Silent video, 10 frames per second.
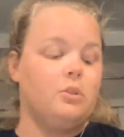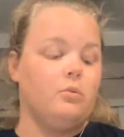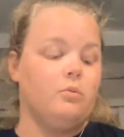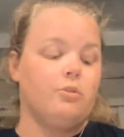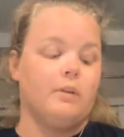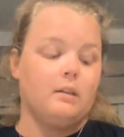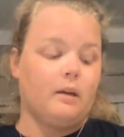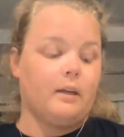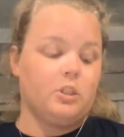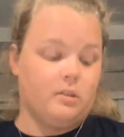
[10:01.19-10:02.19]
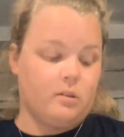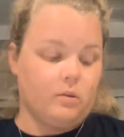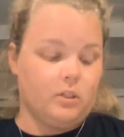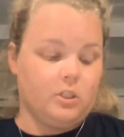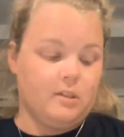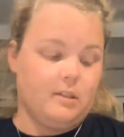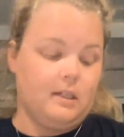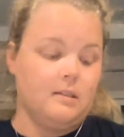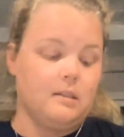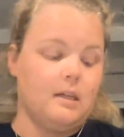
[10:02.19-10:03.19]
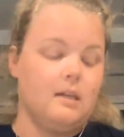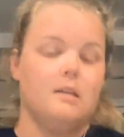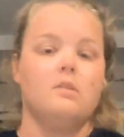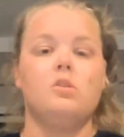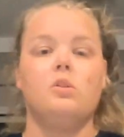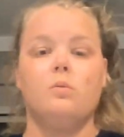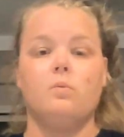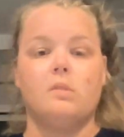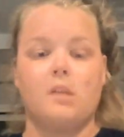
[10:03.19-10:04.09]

to treat glycogen storage disease is to